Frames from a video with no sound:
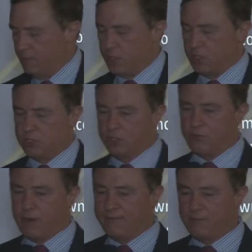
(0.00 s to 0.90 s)
Because
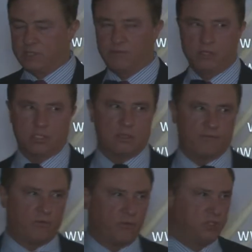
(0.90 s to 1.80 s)
the drivers for the,
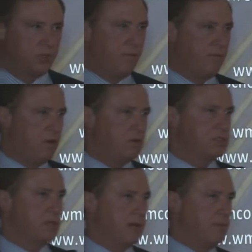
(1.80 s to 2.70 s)
for the
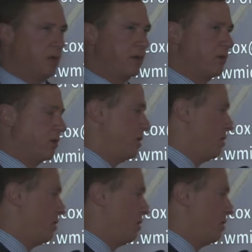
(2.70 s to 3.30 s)
overall stock market are